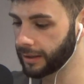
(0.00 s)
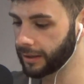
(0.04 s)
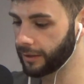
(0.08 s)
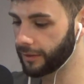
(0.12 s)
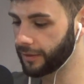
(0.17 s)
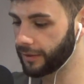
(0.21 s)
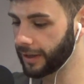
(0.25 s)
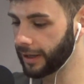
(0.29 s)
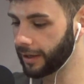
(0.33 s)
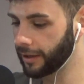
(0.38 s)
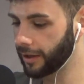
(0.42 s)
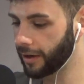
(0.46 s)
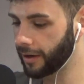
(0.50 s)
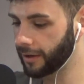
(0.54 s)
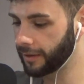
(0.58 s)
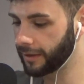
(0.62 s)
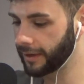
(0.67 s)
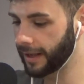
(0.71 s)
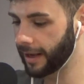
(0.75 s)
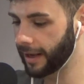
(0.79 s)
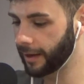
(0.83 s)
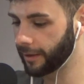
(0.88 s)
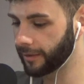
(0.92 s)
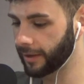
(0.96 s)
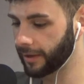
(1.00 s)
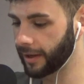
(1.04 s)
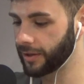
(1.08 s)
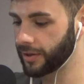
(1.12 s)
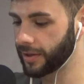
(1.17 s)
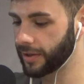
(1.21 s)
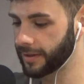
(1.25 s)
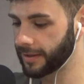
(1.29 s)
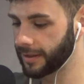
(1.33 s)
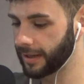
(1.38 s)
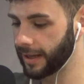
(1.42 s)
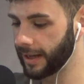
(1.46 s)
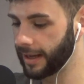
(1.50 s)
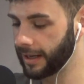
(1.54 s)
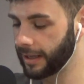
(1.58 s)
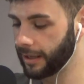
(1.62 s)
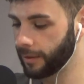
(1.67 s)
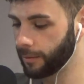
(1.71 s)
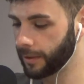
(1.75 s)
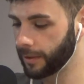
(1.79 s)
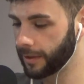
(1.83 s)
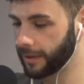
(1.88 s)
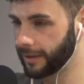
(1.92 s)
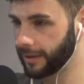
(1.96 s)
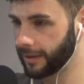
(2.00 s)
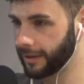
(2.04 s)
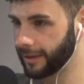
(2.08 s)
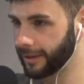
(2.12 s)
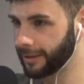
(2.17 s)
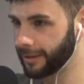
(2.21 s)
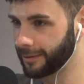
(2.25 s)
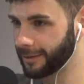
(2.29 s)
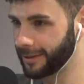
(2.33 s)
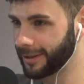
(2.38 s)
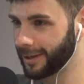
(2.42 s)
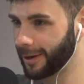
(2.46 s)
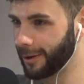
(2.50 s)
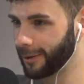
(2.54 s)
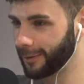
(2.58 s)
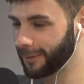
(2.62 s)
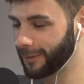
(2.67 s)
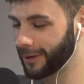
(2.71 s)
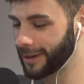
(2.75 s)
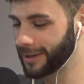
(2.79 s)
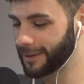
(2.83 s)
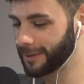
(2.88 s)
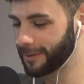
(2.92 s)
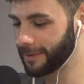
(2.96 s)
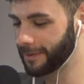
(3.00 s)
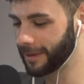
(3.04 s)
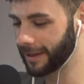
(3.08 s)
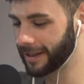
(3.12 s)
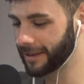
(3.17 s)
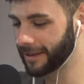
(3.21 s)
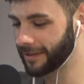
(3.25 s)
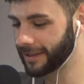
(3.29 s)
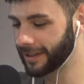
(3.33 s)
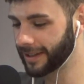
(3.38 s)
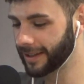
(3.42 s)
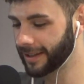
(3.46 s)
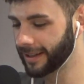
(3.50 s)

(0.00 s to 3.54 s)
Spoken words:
You've seen a lot of Diego Sanchez lately with the whole fights we've been giving you.